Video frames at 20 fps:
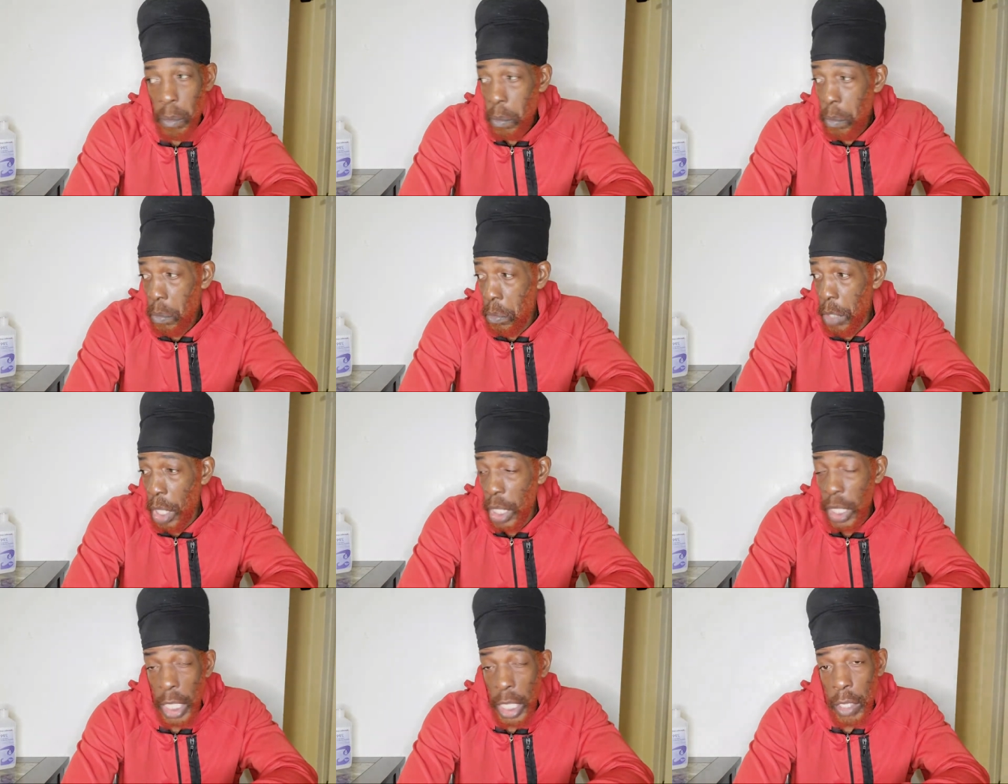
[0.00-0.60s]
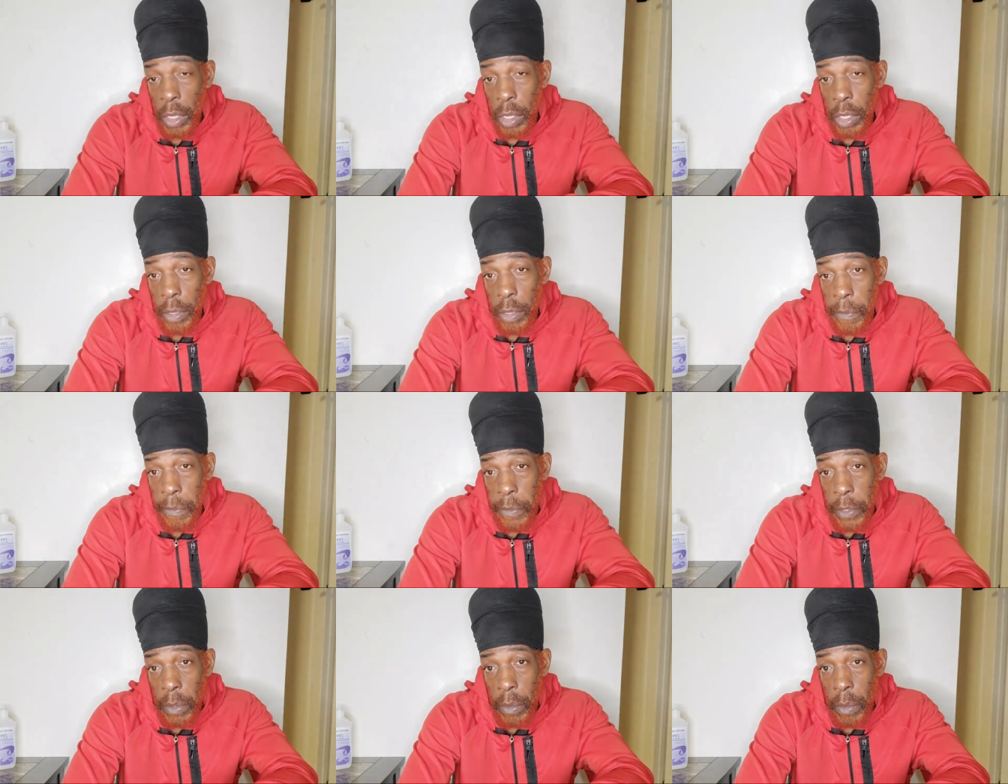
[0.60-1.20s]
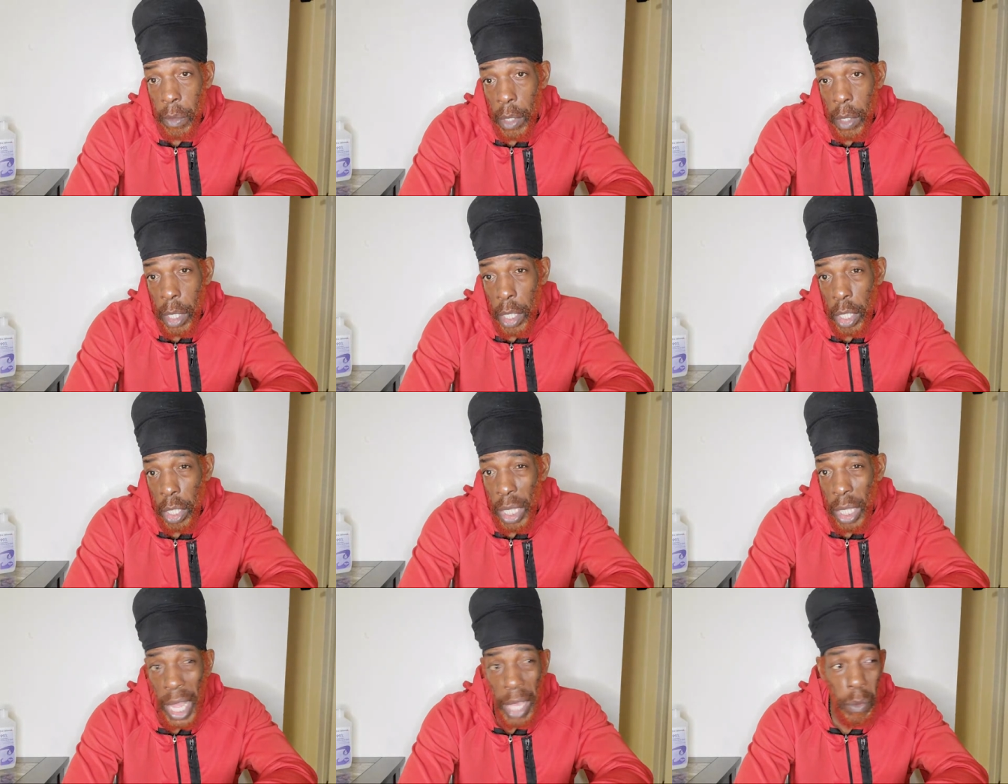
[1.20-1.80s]
Nothing ain't going good for you.
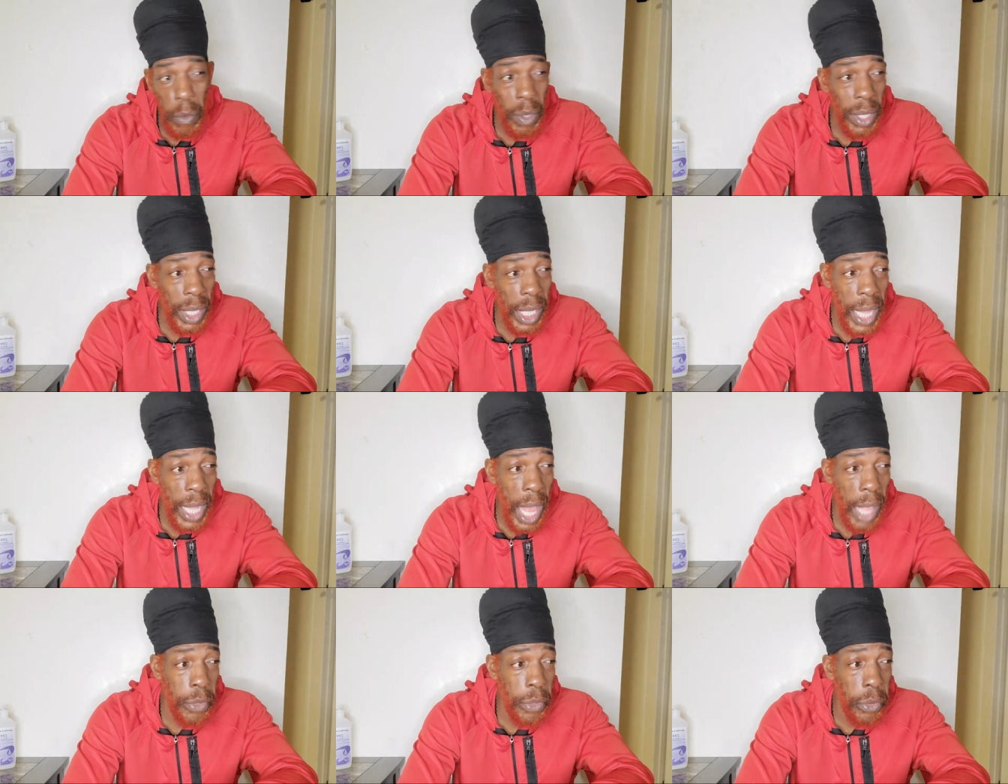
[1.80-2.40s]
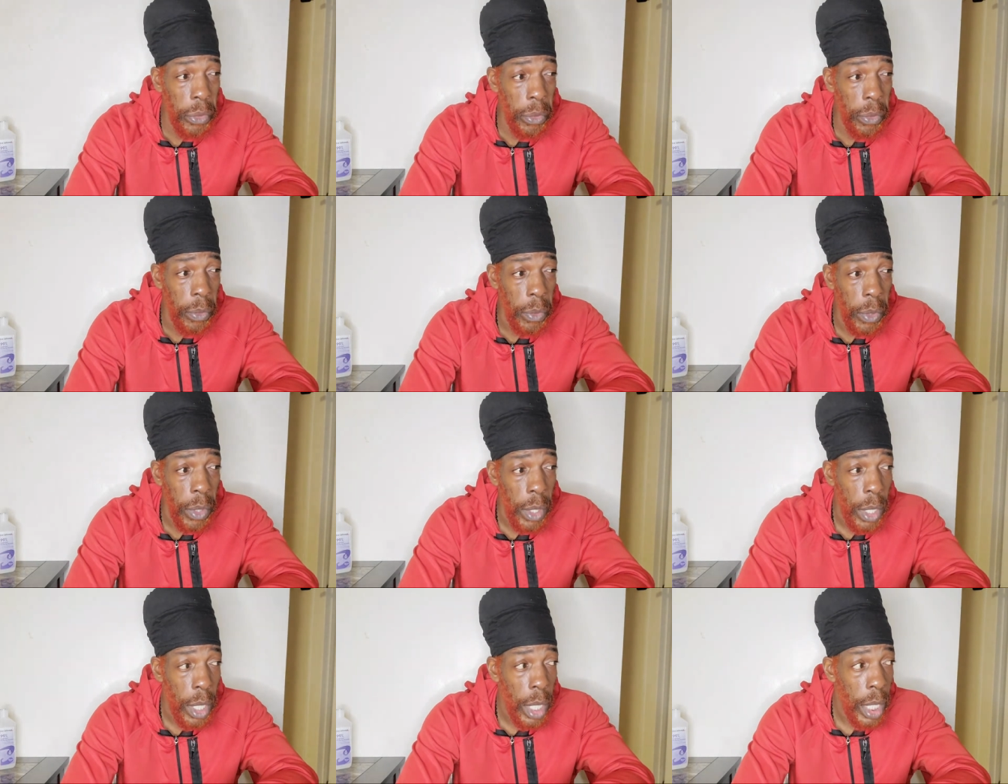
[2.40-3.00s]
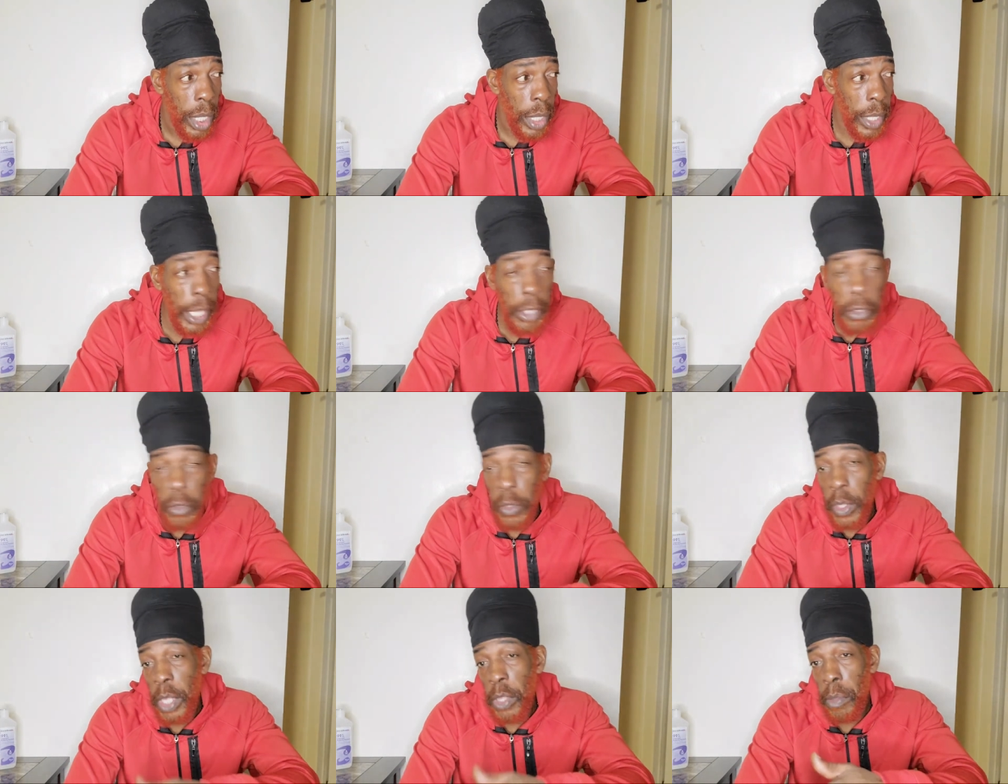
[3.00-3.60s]
Like, what did I do? Then you
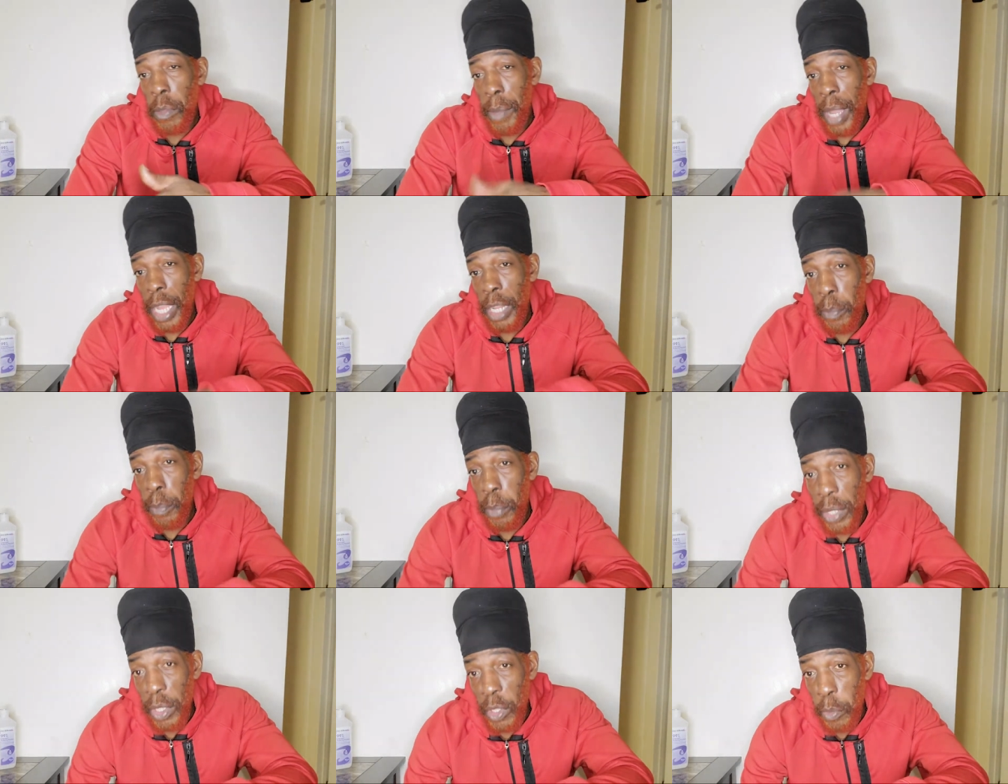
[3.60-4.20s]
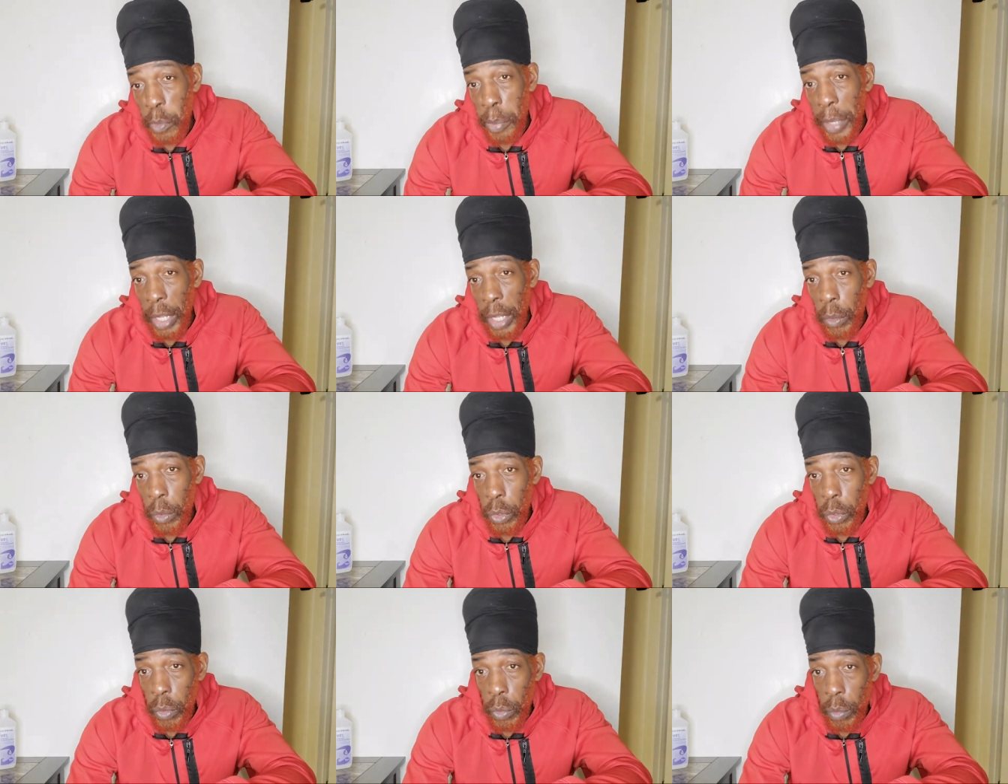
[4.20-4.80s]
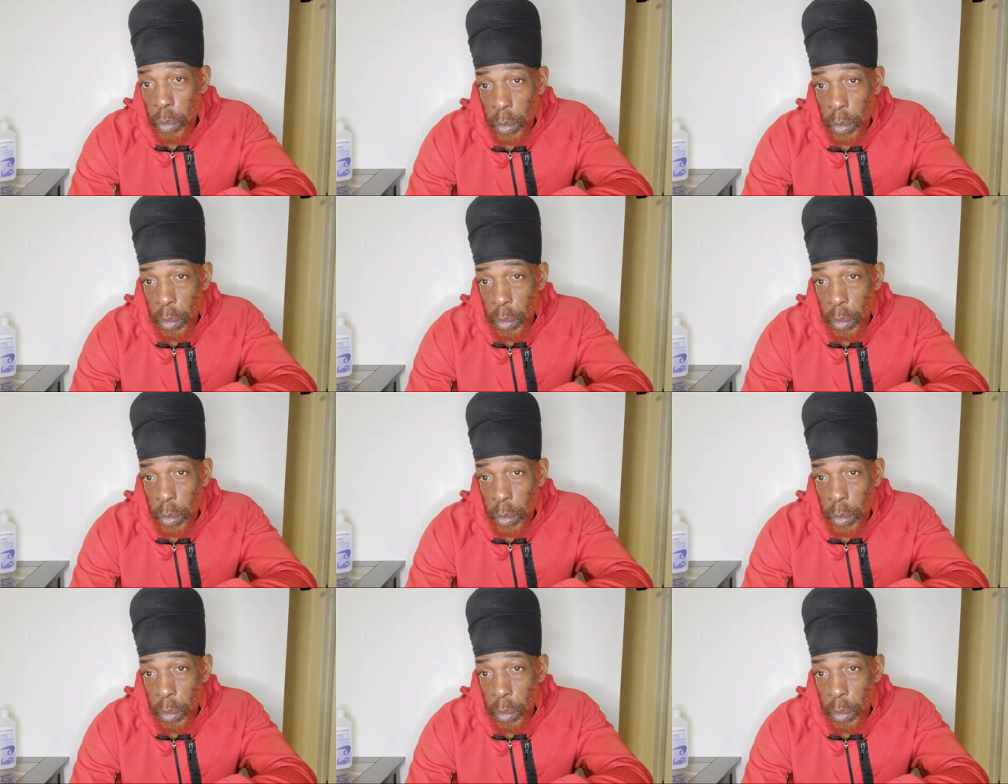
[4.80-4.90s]
see somebody put a spell on you.